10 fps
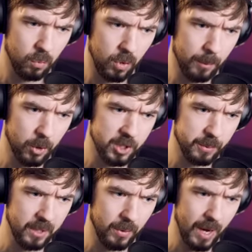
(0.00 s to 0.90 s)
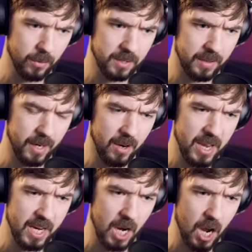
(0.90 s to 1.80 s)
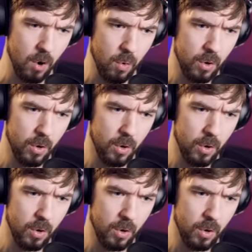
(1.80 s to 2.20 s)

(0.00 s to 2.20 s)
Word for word: One more swing around. There you go.